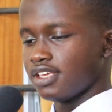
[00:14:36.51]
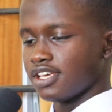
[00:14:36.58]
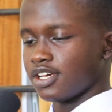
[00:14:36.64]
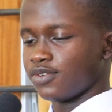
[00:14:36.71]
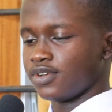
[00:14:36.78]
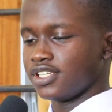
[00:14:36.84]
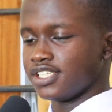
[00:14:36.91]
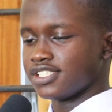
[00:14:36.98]

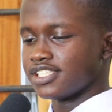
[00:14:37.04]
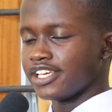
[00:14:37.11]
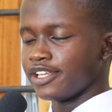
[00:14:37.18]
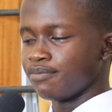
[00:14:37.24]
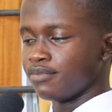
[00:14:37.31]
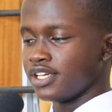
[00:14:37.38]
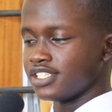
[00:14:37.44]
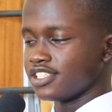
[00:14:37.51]
And when he
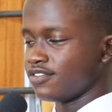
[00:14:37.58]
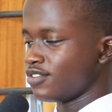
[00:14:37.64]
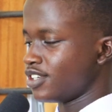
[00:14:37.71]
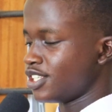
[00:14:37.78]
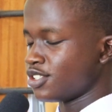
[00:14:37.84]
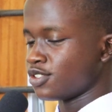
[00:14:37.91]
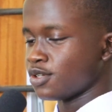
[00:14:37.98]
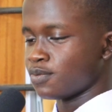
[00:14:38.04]
said mate,
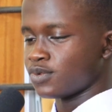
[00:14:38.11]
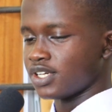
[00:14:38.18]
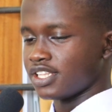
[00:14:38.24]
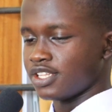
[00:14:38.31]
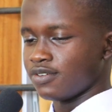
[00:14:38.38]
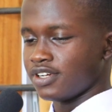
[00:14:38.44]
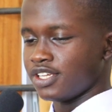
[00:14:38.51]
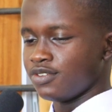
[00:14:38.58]
everyone stopped what
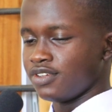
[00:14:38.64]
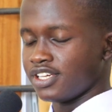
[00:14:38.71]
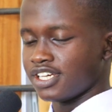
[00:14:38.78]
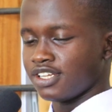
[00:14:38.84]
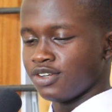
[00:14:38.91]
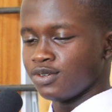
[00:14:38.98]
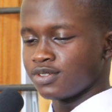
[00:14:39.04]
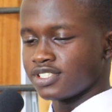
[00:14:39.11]
they were doing
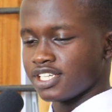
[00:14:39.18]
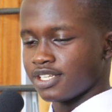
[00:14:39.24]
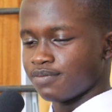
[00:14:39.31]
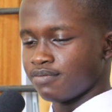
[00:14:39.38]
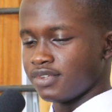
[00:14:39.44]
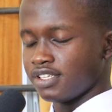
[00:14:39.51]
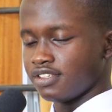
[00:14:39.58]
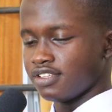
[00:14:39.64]
and looked
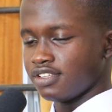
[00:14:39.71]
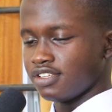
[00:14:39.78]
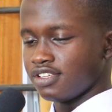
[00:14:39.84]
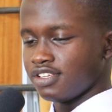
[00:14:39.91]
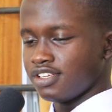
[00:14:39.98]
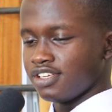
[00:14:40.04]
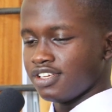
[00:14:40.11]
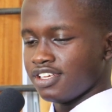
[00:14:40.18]
at me.
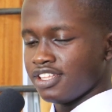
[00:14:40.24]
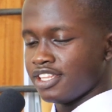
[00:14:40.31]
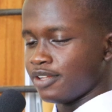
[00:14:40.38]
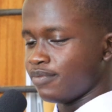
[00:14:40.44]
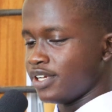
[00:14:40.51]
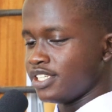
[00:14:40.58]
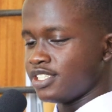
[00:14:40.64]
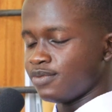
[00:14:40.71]

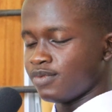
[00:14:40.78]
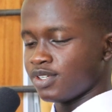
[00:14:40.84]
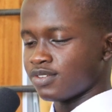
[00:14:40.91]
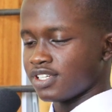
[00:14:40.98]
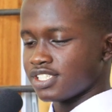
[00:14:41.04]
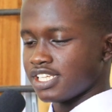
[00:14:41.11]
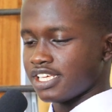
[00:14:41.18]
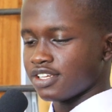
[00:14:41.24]
Then my teammate
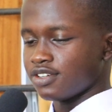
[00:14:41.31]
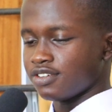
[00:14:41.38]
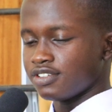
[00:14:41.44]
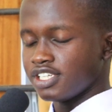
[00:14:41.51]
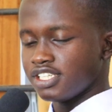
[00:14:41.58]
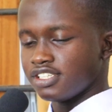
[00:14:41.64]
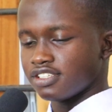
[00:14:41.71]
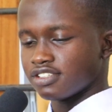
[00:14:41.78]
was like,
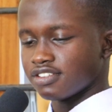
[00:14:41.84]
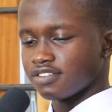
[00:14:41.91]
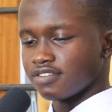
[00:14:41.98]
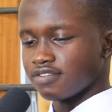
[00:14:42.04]
already?